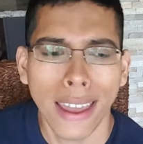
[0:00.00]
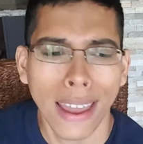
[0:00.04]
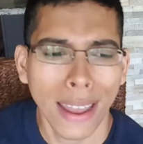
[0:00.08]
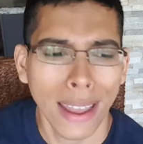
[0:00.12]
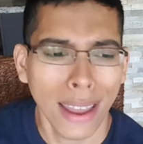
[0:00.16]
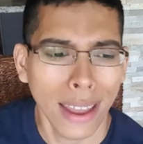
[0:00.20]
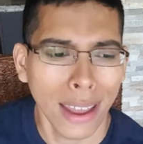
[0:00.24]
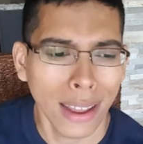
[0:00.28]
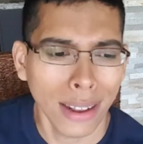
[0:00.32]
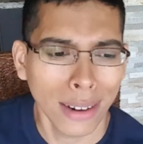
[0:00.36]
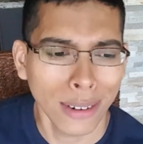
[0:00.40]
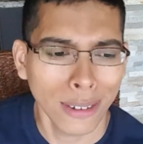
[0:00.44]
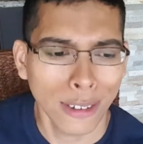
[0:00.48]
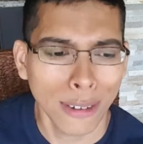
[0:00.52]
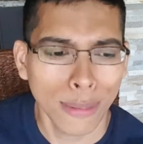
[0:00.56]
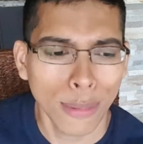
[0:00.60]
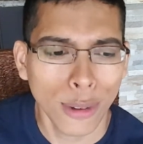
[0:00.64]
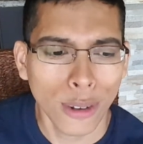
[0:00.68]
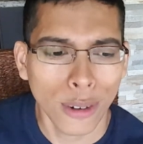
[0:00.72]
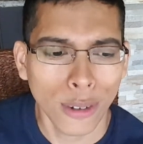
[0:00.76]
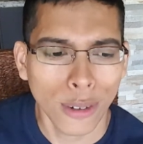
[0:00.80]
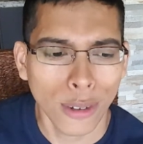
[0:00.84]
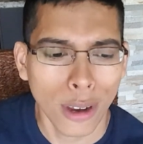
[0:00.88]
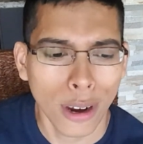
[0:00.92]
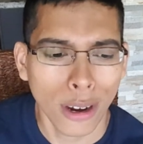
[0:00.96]
And some
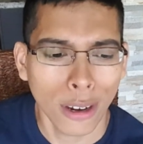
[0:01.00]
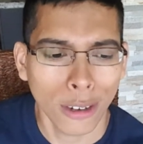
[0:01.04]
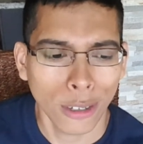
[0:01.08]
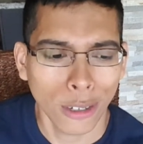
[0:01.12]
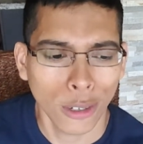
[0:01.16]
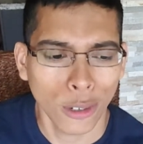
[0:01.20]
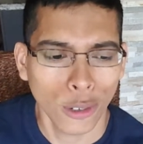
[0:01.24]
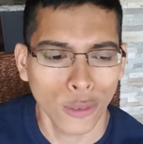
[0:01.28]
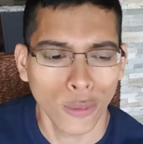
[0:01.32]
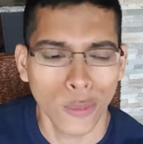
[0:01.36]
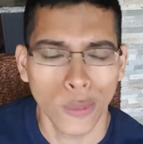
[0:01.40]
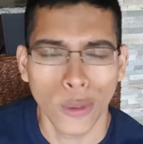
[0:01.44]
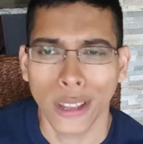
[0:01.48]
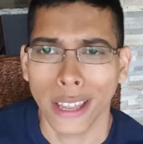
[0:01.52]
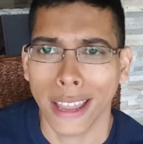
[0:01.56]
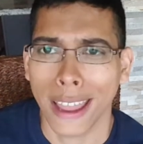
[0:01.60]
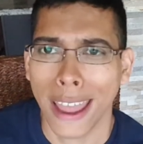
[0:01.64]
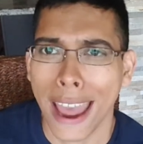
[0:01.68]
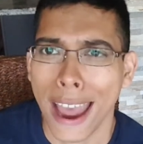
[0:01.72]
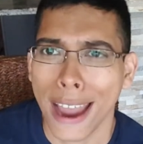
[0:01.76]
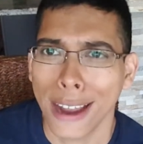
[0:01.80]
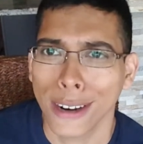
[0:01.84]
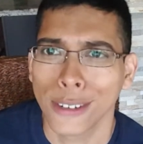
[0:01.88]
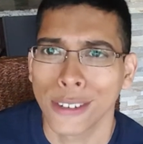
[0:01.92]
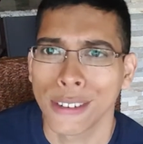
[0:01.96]
other songs are just really
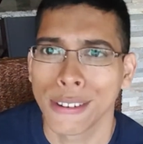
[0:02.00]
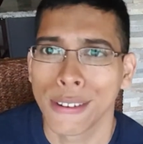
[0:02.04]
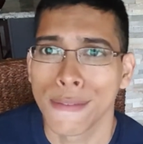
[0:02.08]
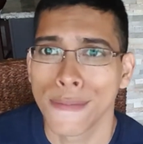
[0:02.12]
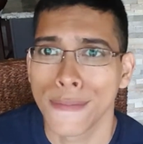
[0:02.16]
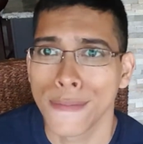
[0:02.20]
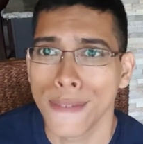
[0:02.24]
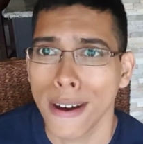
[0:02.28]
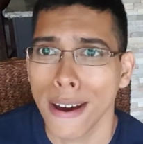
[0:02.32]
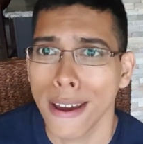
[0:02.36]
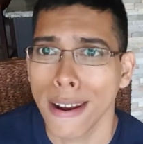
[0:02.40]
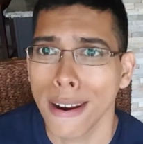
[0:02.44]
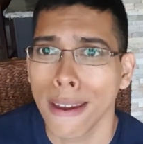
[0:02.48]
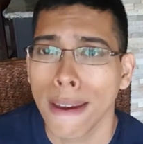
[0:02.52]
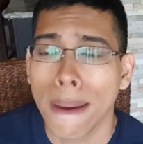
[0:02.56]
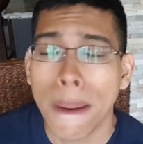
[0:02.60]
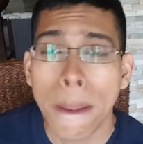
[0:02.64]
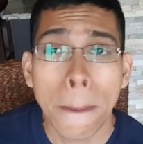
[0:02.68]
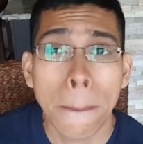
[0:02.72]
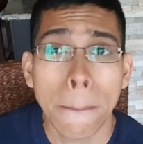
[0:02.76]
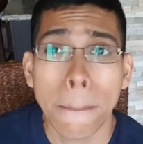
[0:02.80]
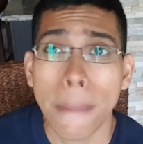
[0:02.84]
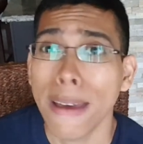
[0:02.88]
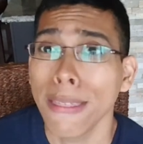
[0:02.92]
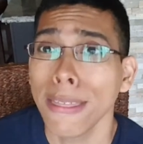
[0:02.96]
catchy and fun.
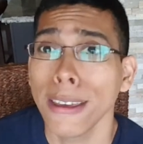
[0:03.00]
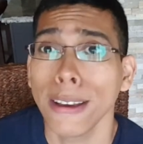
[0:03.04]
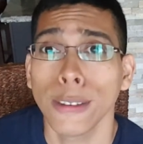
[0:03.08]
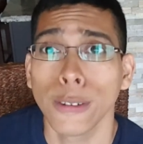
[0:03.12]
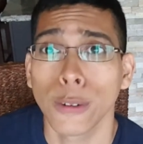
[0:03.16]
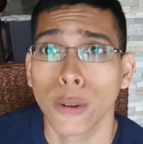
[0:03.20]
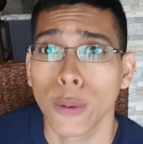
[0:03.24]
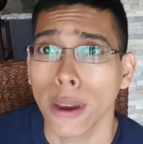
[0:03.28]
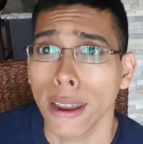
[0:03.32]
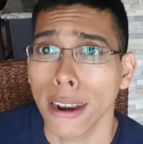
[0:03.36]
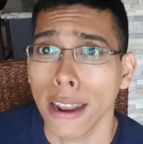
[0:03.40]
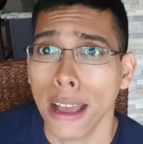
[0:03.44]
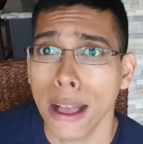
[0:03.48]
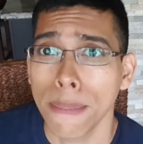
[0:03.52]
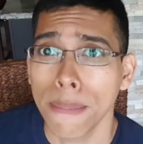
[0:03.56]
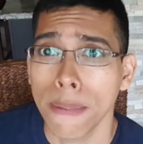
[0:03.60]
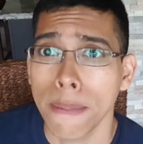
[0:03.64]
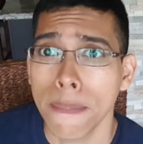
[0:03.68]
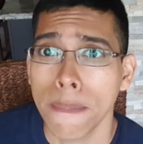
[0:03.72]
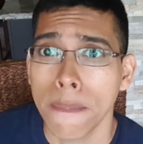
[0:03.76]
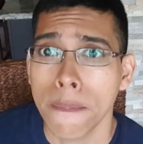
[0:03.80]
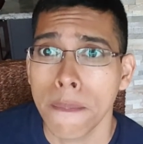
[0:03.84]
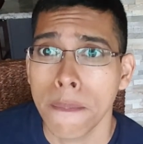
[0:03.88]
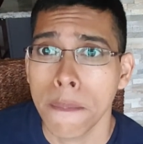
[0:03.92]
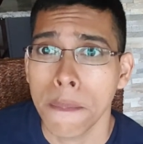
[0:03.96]
I think it's a great album.
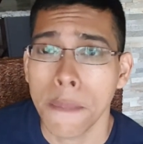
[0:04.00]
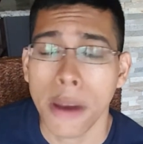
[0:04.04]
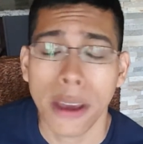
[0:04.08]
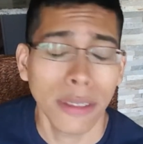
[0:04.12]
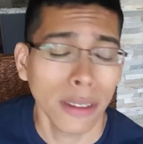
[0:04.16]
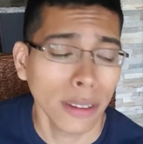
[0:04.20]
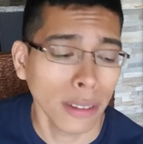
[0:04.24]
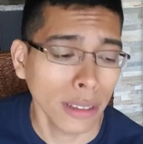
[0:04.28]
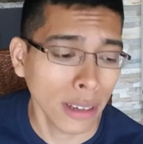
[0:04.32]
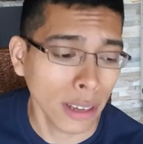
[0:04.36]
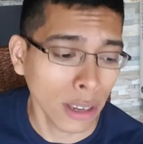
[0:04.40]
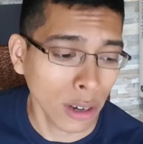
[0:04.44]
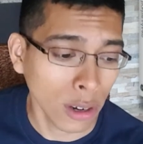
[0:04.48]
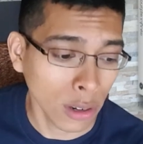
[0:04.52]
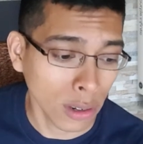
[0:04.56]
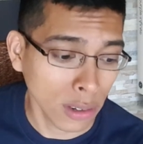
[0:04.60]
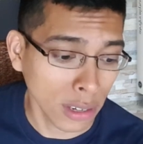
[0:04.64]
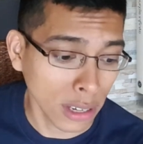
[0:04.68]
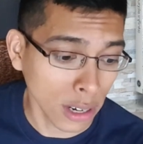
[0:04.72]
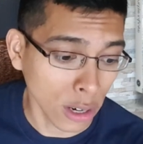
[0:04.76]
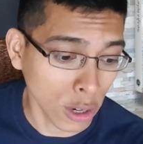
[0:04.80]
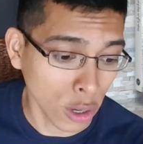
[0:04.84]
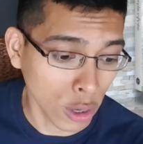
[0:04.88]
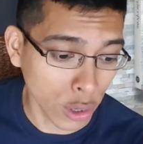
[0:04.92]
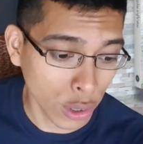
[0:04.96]
I think they did
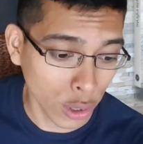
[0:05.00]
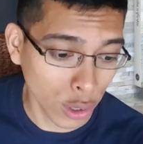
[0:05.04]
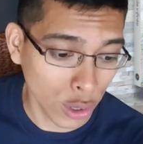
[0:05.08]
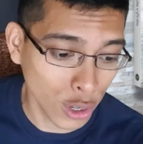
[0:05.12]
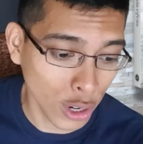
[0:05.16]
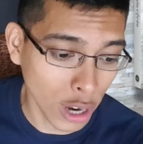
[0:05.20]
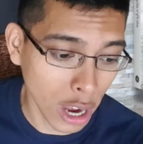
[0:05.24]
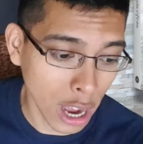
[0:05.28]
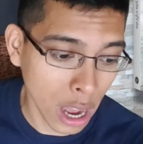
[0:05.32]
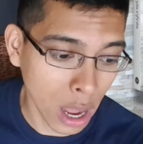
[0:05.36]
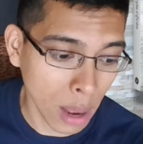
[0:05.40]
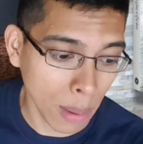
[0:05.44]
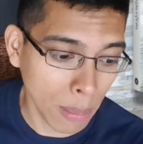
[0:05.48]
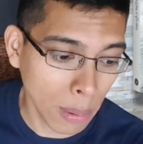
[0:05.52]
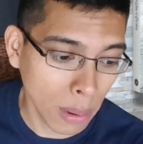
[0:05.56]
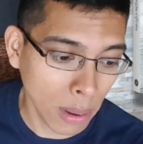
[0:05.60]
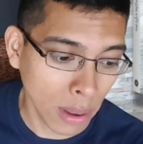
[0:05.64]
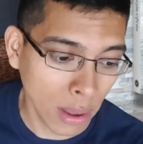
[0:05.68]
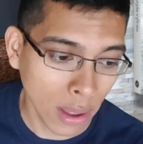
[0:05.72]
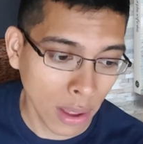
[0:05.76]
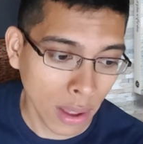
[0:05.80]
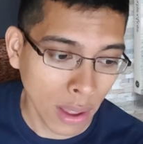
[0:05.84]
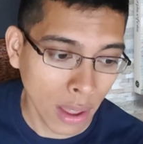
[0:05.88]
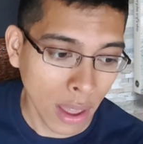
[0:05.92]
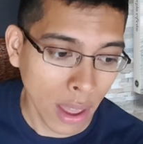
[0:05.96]
a good job
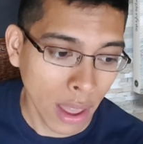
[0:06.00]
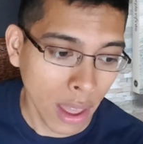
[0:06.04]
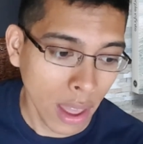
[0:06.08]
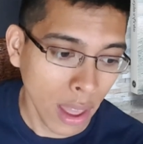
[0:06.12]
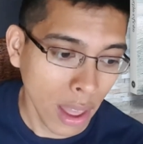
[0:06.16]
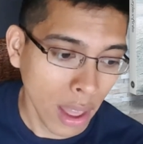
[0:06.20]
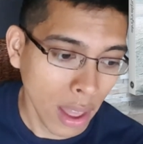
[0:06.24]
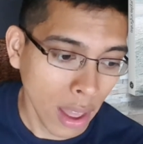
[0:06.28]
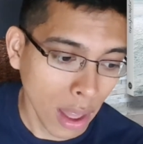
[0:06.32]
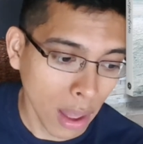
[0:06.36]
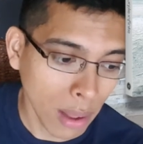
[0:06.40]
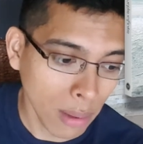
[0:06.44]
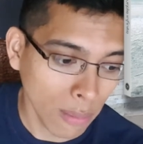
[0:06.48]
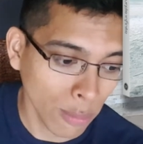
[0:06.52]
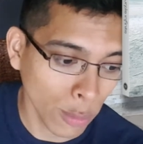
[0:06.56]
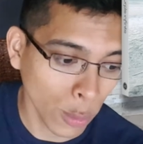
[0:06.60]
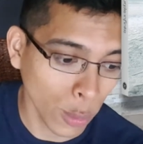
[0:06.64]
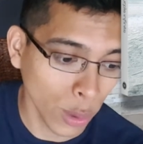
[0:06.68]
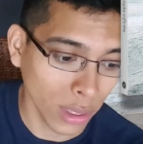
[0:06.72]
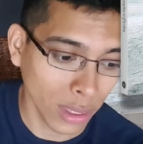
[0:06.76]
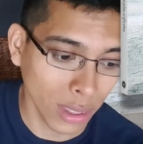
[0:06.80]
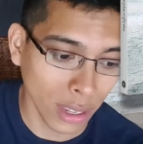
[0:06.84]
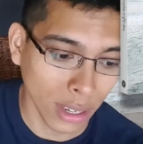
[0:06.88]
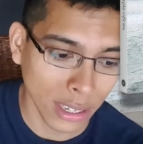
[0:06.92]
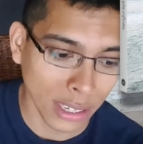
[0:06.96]

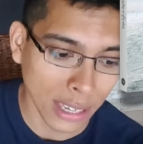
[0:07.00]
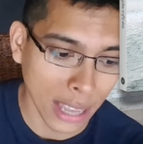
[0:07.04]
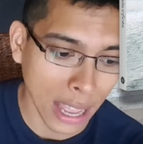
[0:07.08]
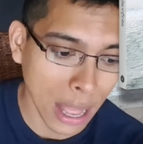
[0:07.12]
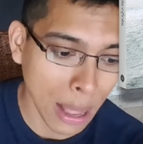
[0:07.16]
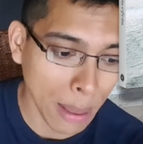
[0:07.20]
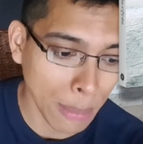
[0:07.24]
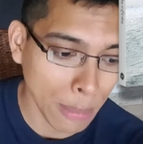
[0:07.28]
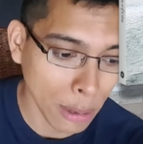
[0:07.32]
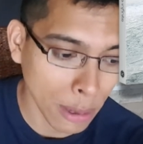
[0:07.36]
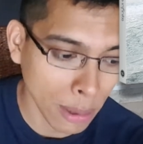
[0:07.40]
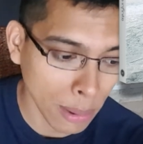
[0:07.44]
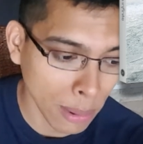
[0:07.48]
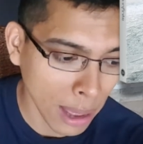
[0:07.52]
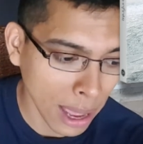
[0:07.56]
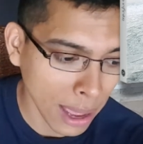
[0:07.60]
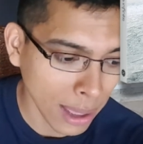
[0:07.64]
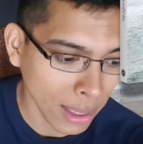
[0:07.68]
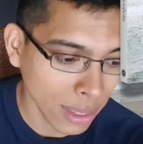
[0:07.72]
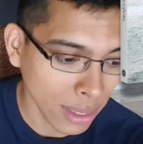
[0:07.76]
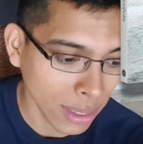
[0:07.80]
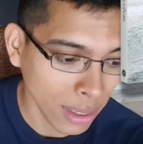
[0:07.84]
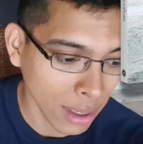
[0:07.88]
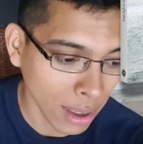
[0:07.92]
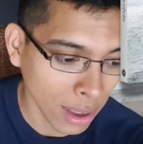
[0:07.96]
with this album. I
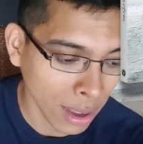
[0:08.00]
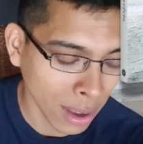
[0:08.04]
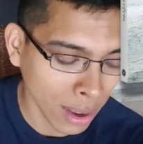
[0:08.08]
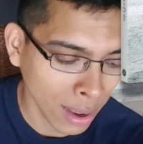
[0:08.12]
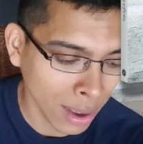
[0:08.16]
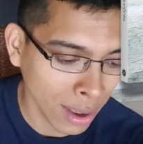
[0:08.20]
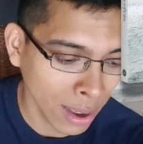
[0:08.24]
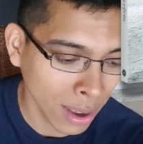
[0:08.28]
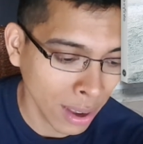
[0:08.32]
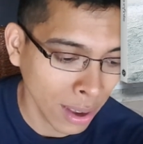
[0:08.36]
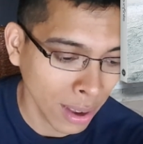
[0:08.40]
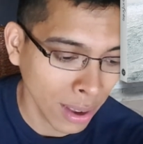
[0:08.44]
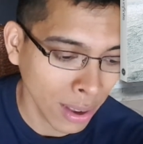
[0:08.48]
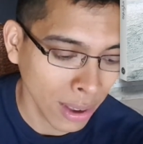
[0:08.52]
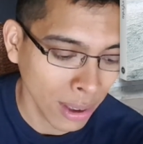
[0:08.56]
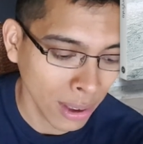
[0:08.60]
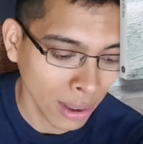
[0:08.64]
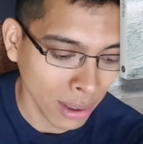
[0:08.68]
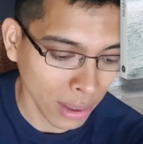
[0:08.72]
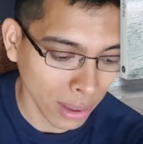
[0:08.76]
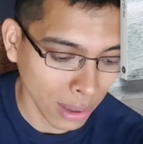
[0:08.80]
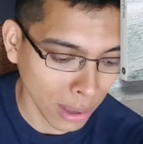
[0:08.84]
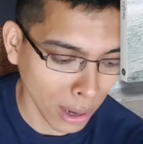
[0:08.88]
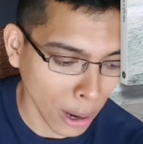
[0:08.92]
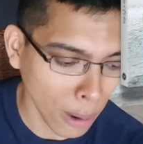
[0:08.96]
think,
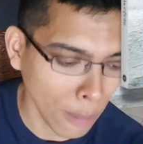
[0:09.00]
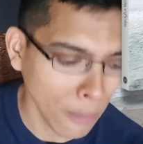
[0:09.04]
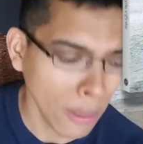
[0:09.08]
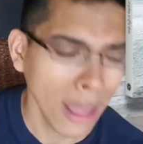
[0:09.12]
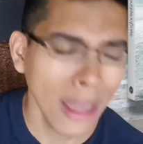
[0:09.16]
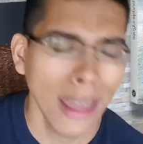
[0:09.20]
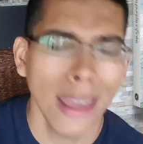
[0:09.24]
you know,